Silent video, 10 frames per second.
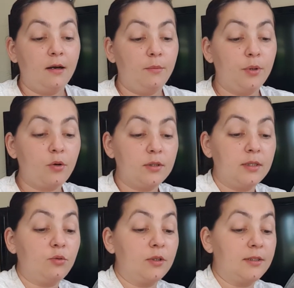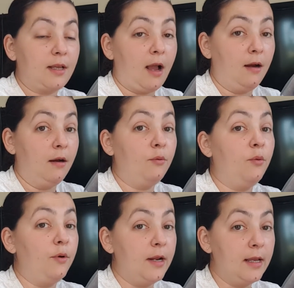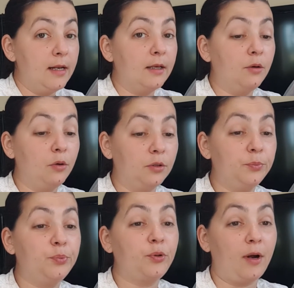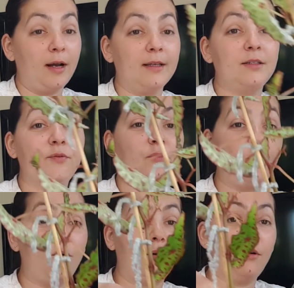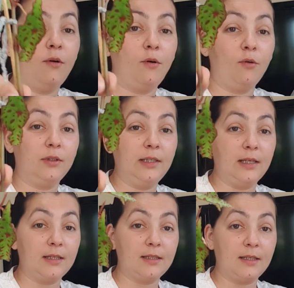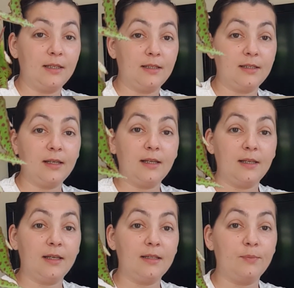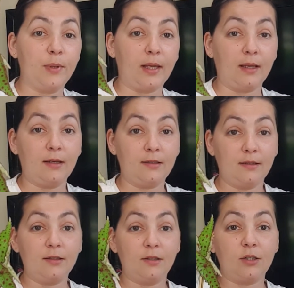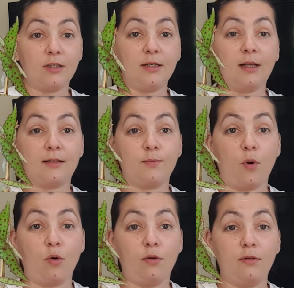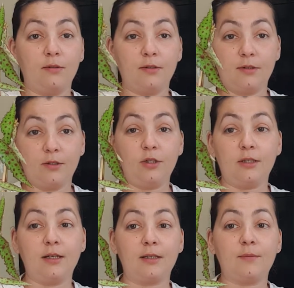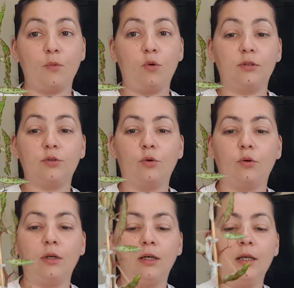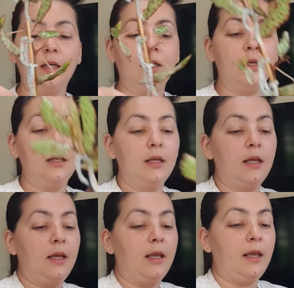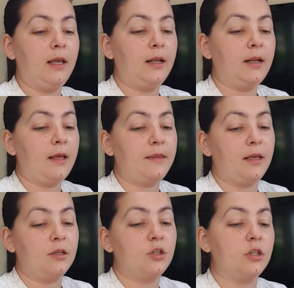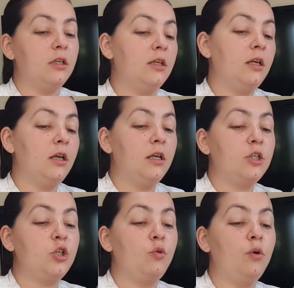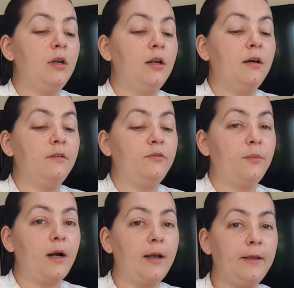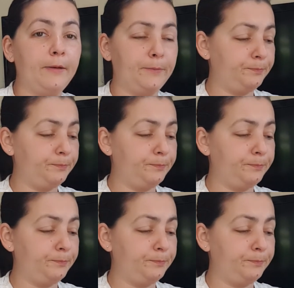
because it was a really good price for all this. It's big. She's not small. She's not small at all, and I think she will love my